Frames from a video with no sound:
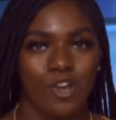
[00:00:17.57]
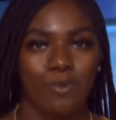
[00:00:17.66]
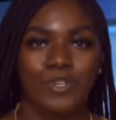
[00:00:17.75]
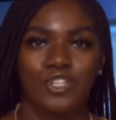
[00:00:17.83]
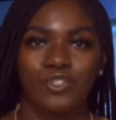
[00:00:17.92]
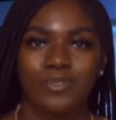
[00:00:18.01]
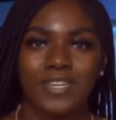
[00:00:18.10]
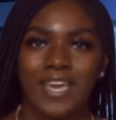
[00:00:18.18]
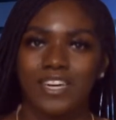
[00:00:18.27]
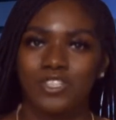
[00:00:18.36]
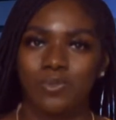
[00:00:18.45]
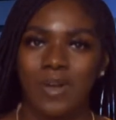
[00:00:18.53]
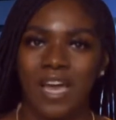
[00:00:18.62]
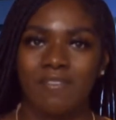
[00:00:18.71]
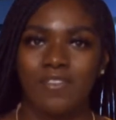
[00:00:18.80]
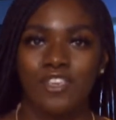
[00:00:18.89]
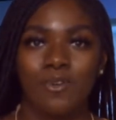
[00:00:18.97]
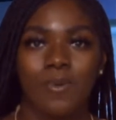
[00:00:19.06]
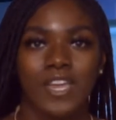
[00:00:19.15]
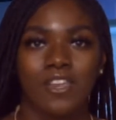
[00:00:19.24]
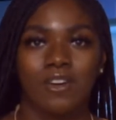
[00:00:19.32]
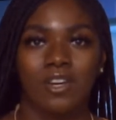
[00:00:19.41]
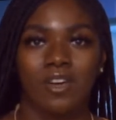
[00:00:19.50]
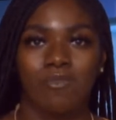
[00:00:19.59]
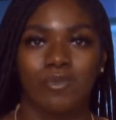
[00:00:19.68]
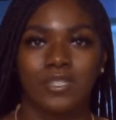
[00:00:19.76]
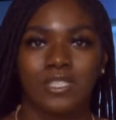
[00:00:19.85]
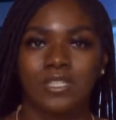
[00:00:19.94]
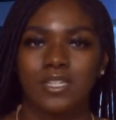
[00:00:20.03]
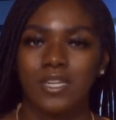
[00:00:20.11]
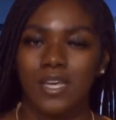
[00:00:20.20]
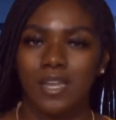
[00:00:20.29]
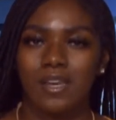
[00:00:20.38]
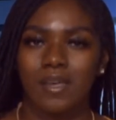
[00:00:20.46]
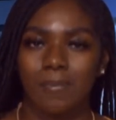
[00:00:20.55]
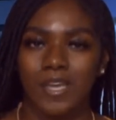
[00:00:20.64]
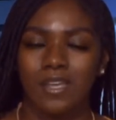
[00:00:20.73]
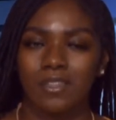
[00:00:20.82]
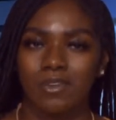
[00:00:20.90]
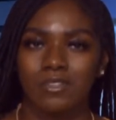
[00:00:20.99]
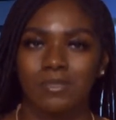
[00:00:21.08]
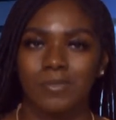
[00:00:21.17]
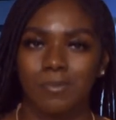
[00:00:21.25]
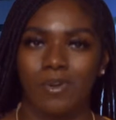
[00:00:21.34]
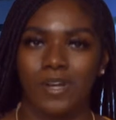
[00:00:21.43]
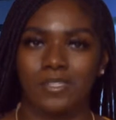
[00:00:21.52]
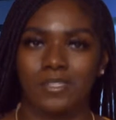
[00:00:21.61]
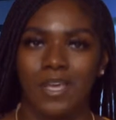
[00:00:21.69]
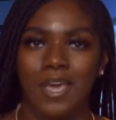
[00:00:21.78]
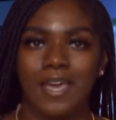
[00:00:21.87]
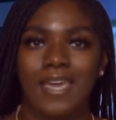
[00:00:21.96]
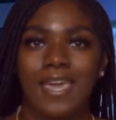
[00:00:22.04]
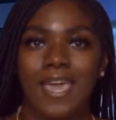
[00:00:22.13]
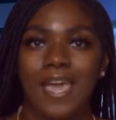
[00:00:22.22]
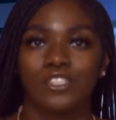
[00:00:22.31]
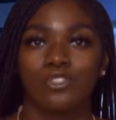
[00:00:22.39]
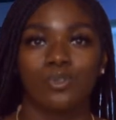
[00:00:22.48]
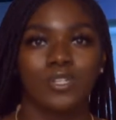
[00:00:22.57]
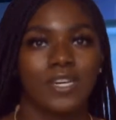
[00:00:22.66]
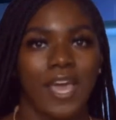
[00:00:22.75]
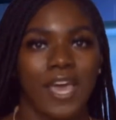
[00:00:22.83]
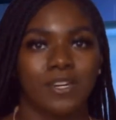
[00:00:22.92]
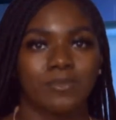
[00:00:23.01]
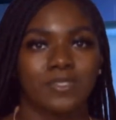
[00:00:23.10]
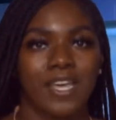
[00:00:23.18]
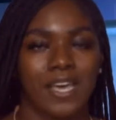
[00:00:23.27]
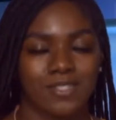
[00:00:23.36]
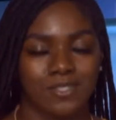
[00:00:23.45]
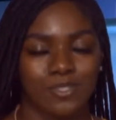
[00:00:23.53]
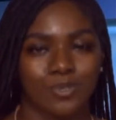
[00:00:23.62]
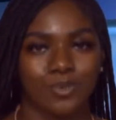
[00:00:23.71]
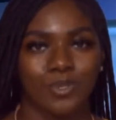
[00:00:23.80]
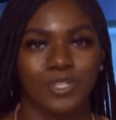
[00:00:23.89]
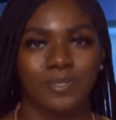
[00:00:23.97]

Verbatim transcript: When you drink and drive, you and your loved ones could end up paying the ultimate price. KX Jordan Adams has the story.